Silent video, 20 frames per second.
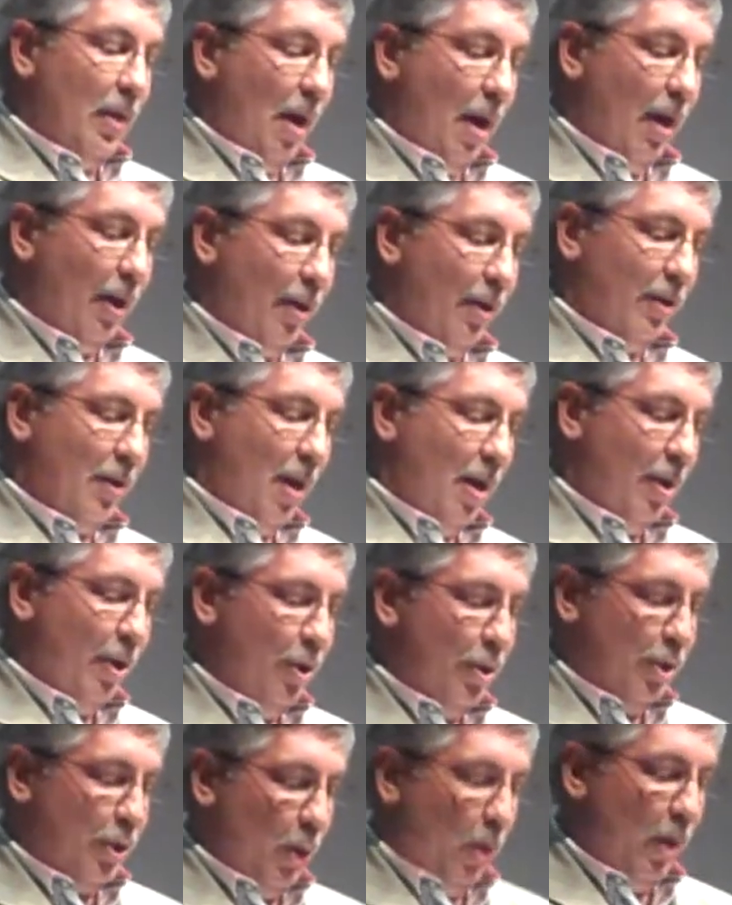Our
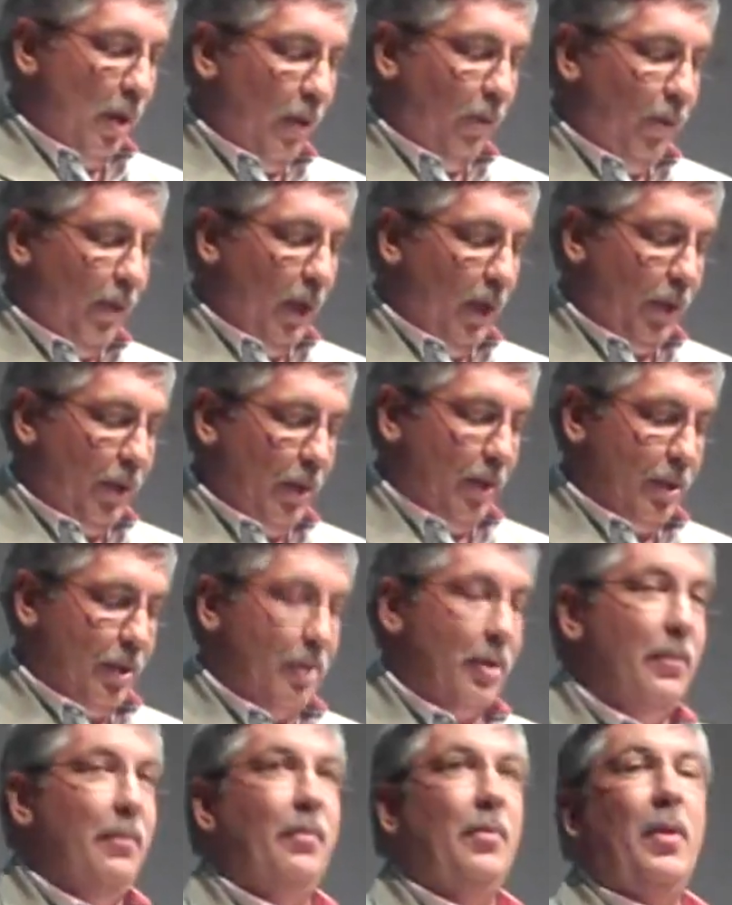used oil
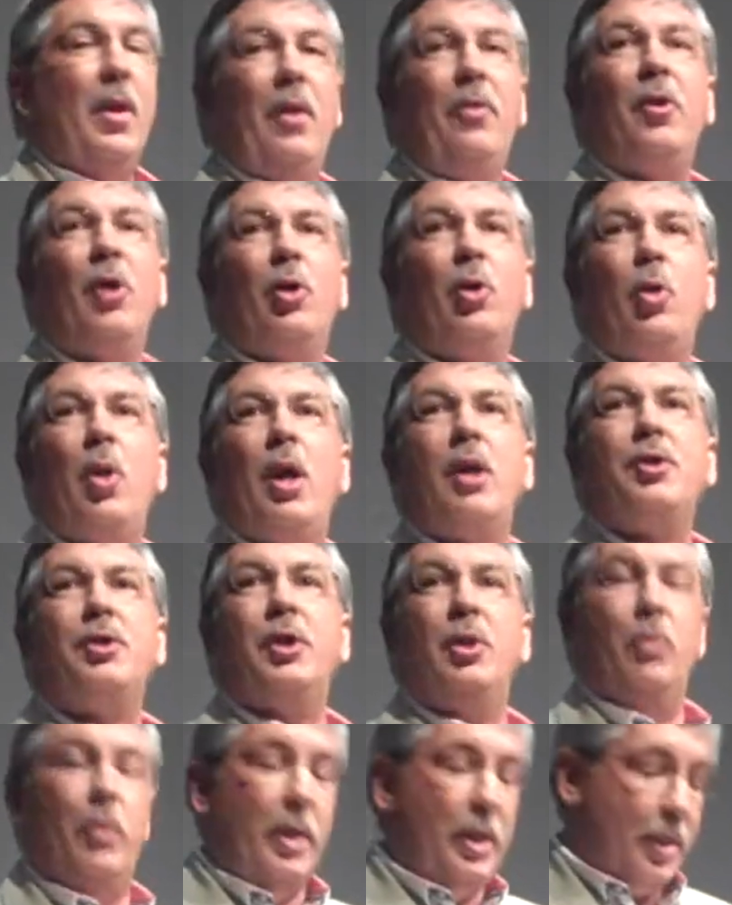filters, they're crushed
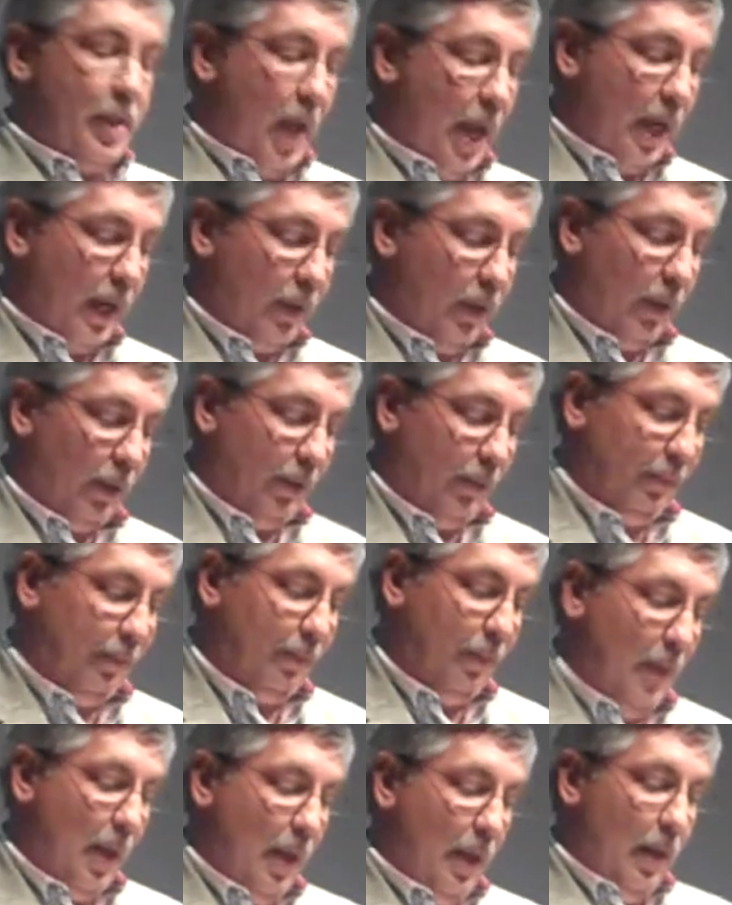and recycled.
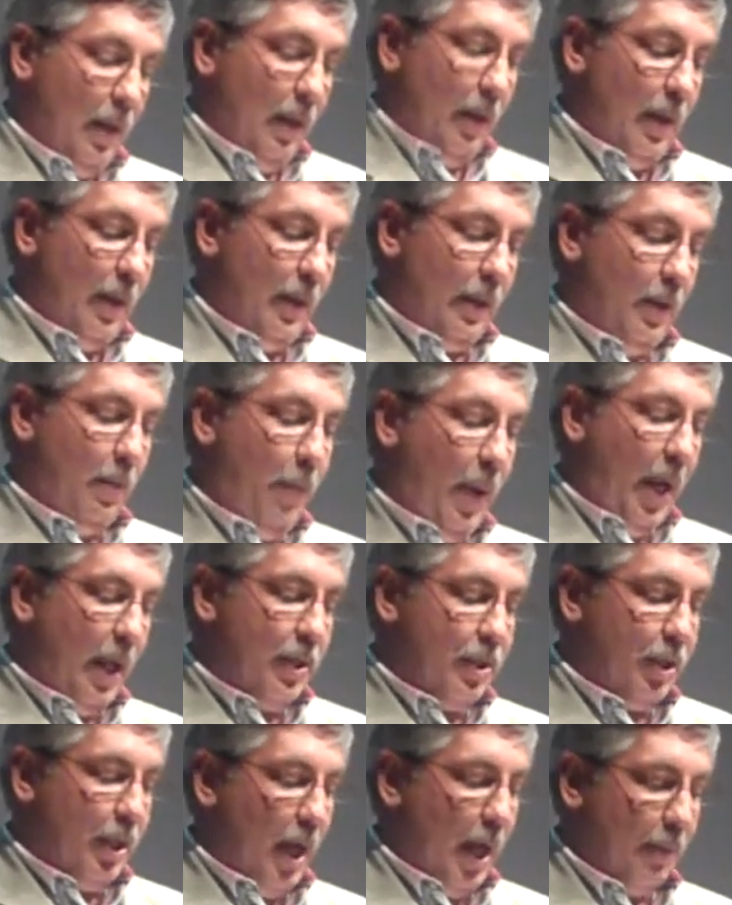The
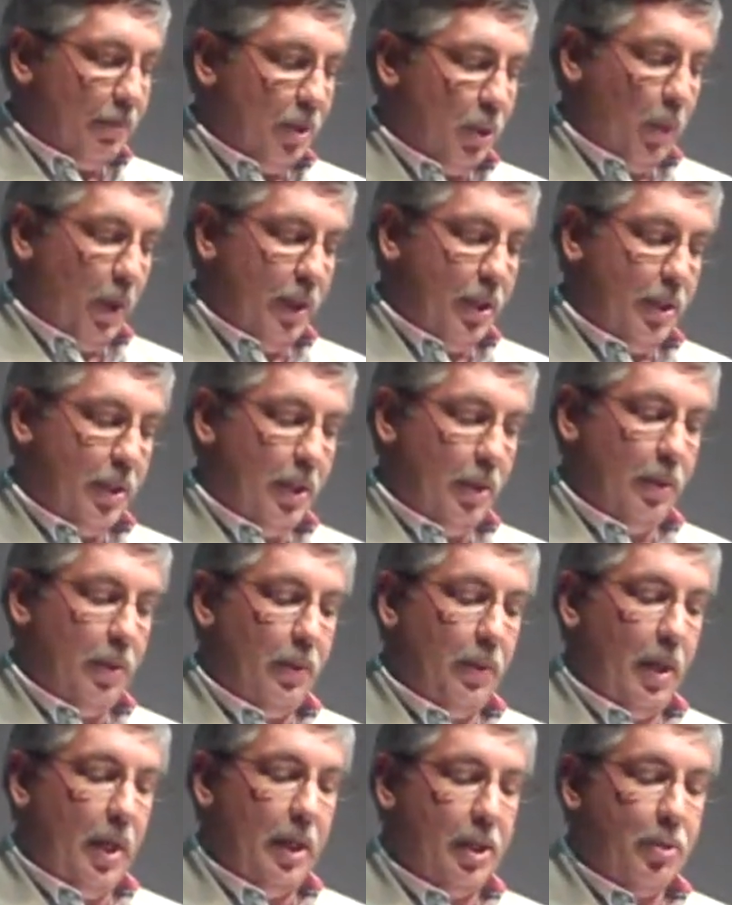paint shop switched
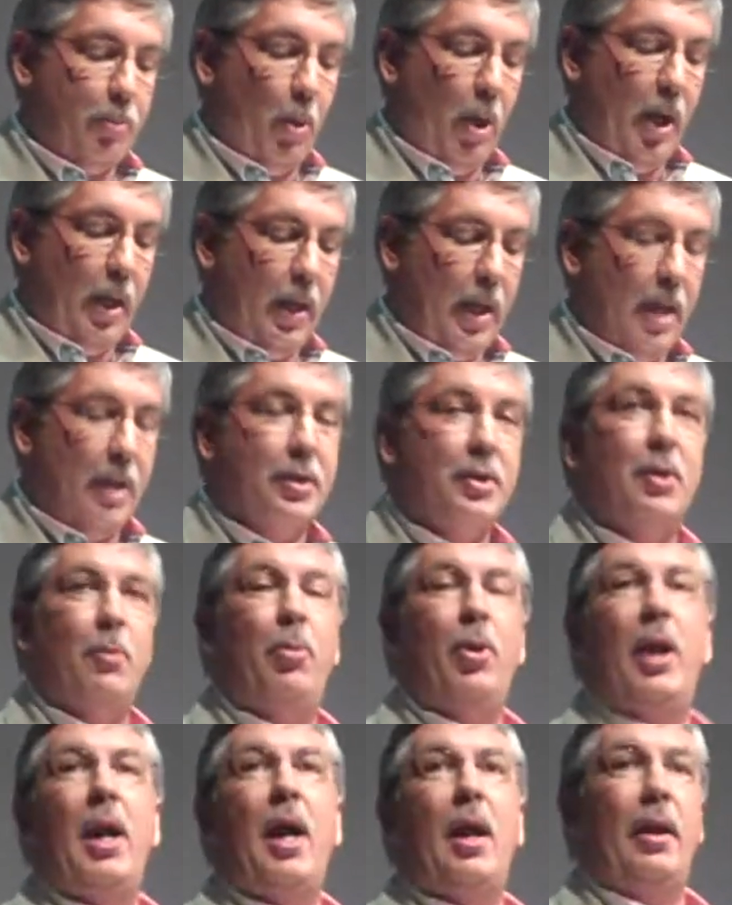to spray guns that
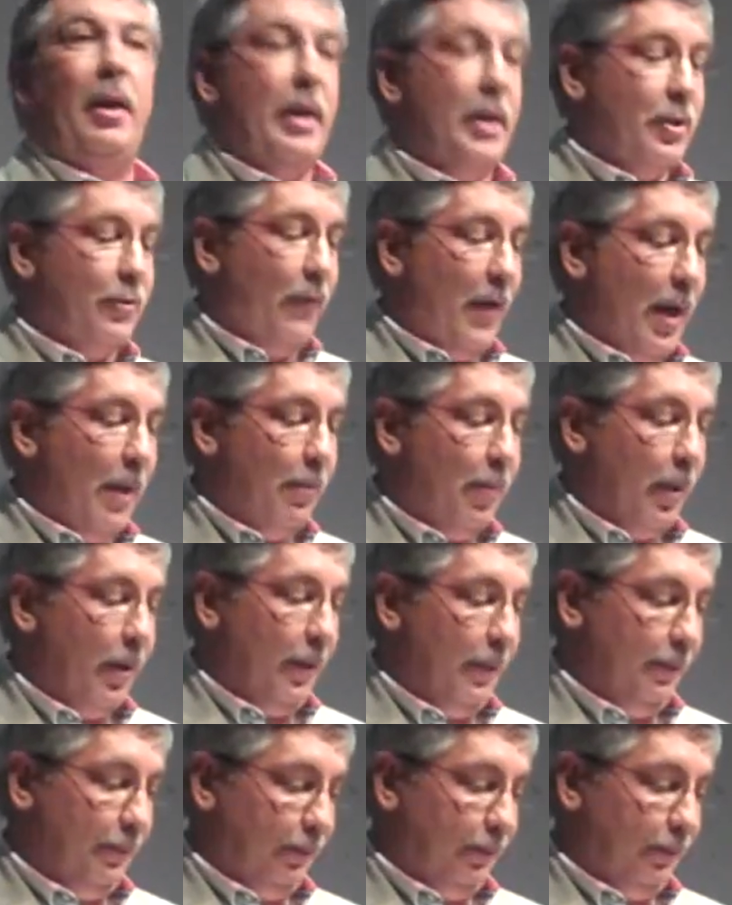put out less vapor.